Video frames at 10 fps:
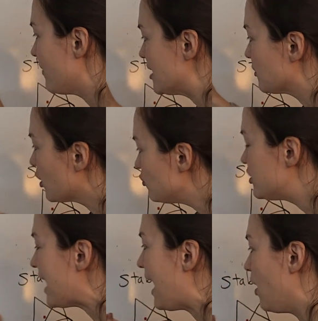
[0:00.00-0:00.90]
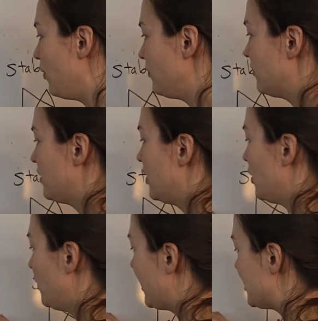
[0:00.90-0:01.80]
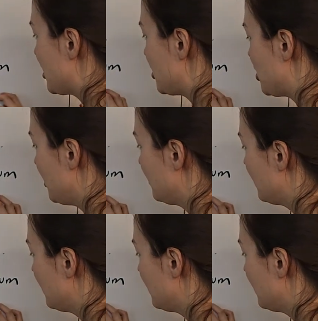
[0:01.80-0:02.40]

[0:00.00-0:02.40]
mass will go down when I touch it.